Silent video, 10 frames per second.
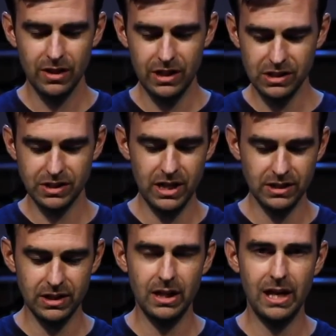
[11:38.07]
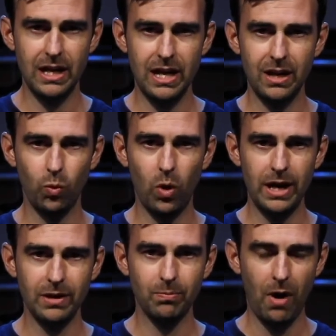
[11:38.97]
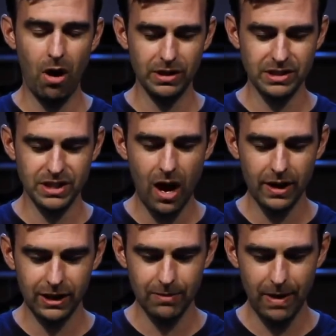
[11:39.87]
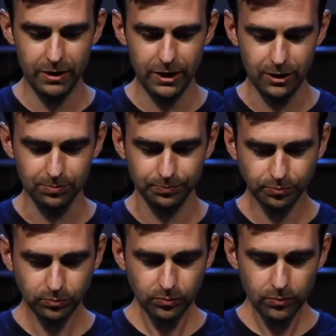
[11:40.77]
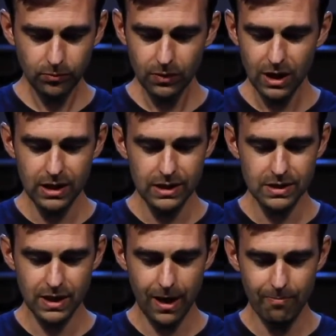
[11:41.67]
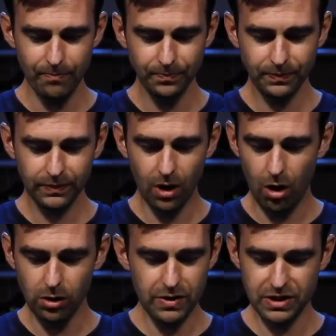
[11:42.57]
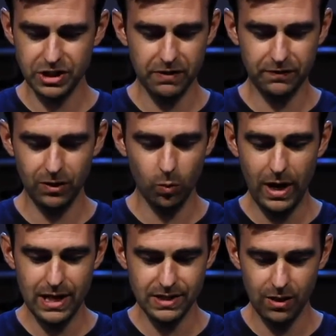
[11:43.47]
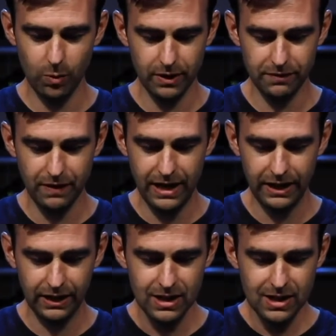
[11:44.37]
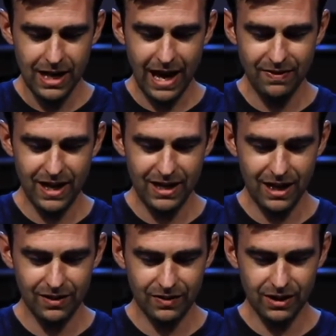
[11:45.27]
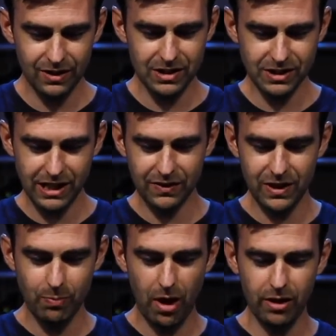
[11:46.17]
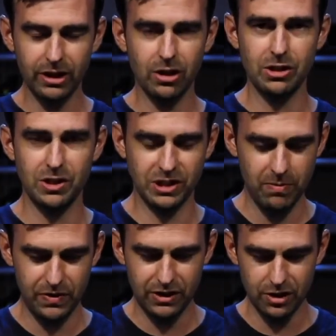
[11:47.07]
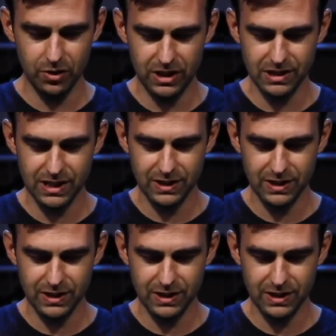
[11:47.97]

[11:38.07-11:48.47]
these things and what Paul is talking about here is all of these different ways that we are fighting. And then the second thing Paul encourages Timothy to do, he